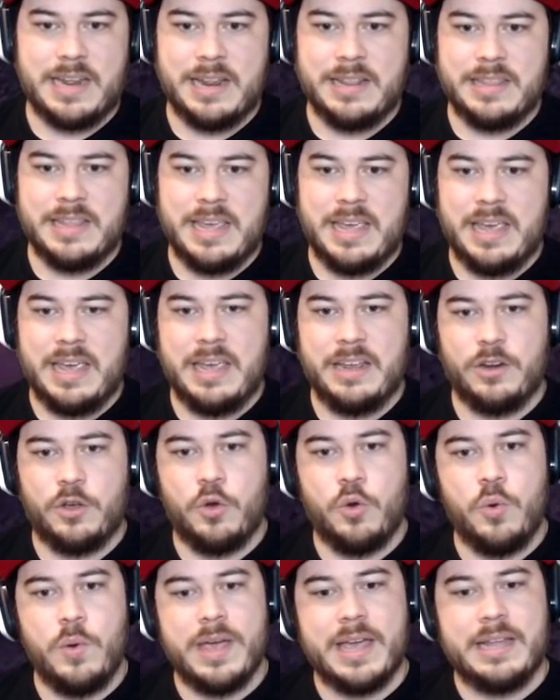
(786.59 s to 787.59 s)
and then
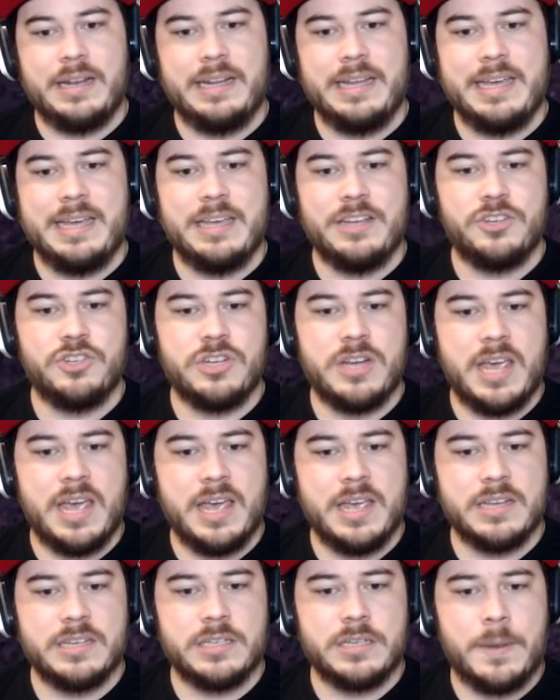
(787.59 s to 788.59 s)
quickly
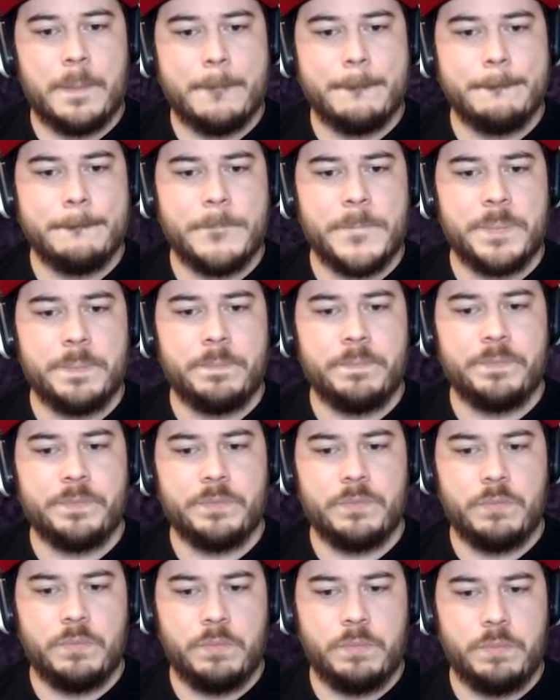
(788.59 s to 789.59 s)
just...
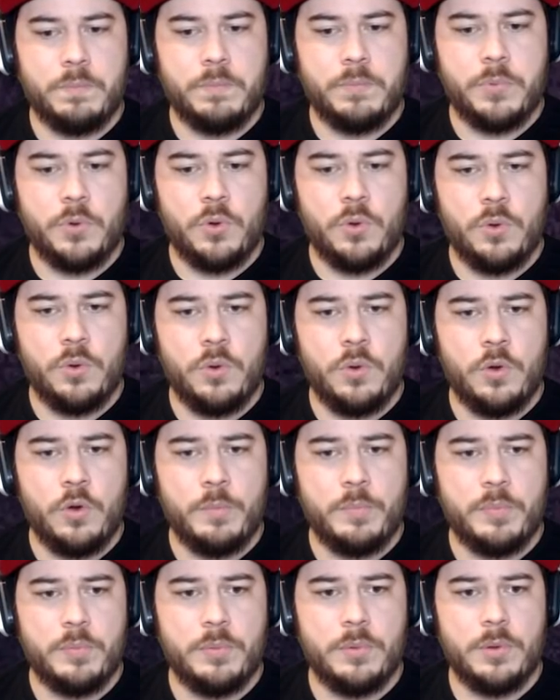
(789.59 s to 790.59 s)
Boop.